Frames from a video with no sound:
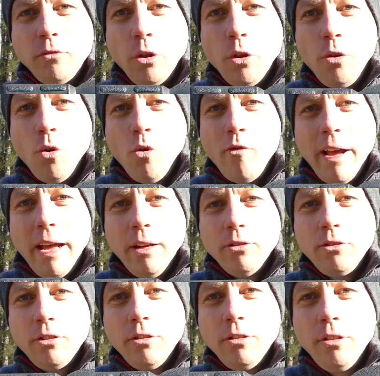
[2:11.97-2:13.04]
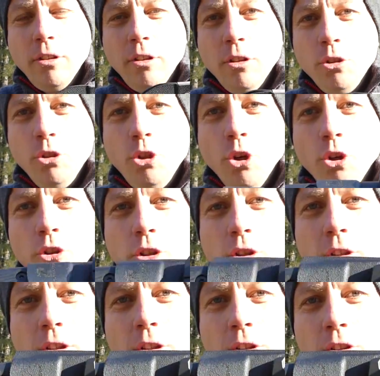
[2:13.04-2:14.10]
An all-round good
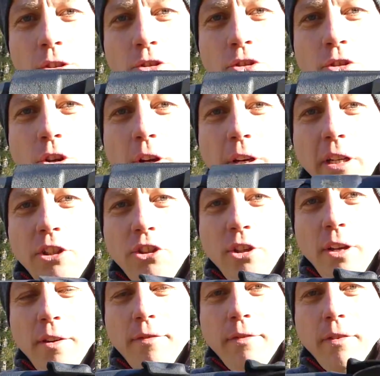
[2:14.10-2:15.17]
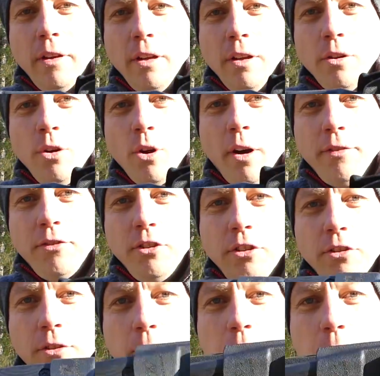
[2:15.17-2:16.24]
sturdy sheath knife
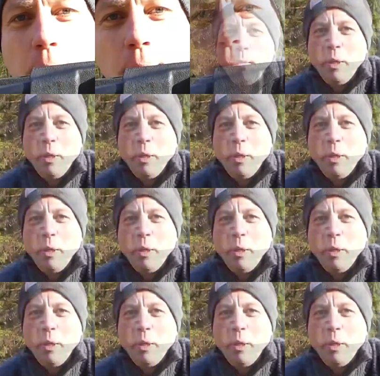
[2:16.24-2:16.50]
system.